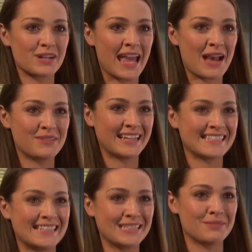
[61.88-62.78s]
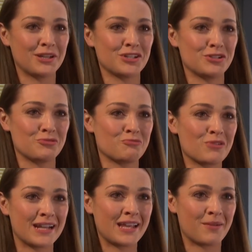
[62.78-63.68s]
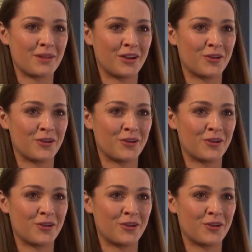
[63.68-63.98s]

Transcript: really happening, isn't it? Sebastian's really coming